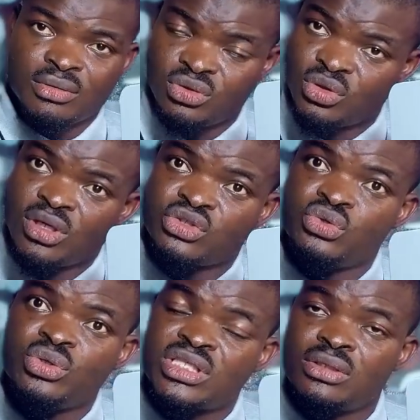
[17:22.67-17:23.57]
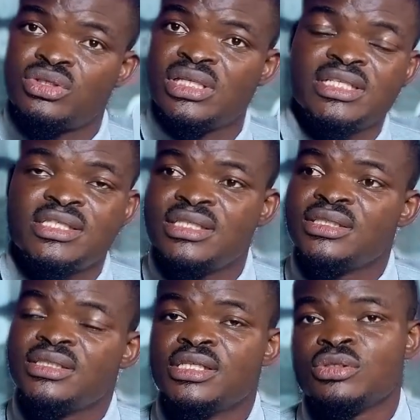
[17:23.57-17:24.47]
Do you want to use utility
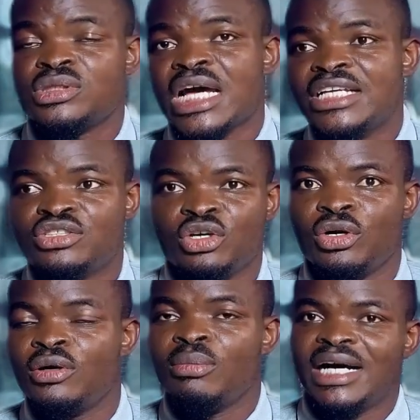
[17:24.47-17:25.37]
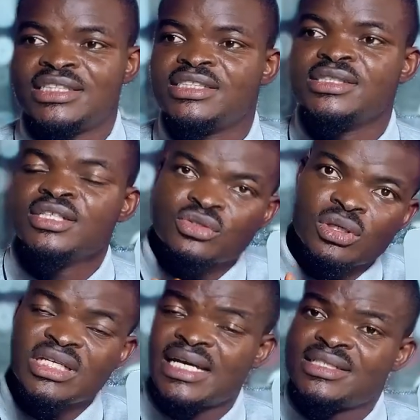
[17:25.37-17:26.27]
to charge your battery? So
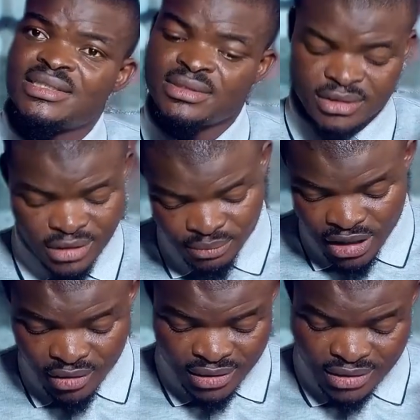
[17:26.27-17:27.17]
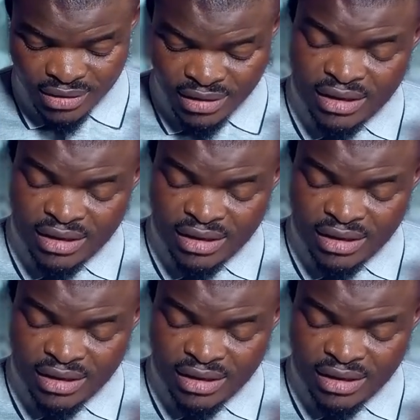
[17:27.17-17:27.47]
those are the priority.